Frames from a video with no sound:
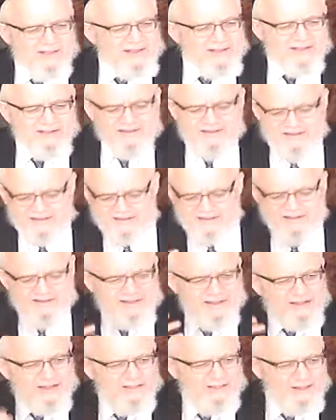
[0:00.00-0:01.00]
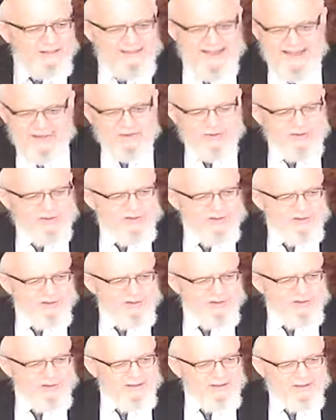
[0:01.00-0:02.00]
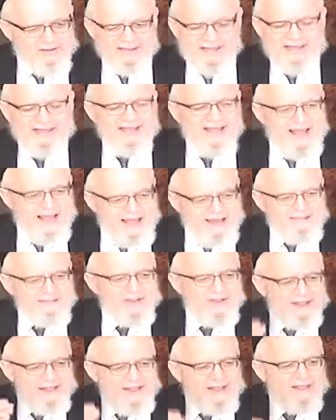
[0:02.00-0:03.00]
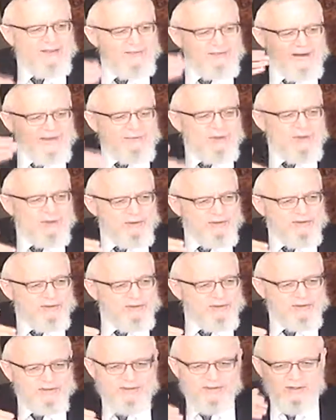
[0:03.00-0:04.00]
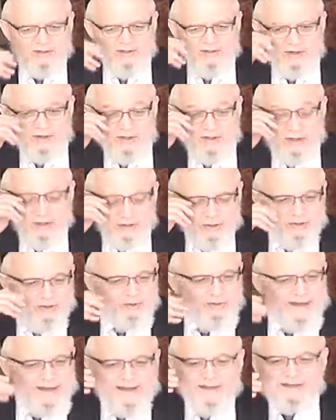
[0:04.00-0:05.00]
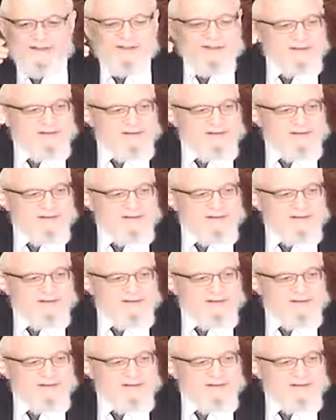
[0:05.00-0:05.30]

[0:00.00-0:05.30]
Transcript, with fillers: not, not, not to be imagined. It's like lahavdil elef habdolos the greatest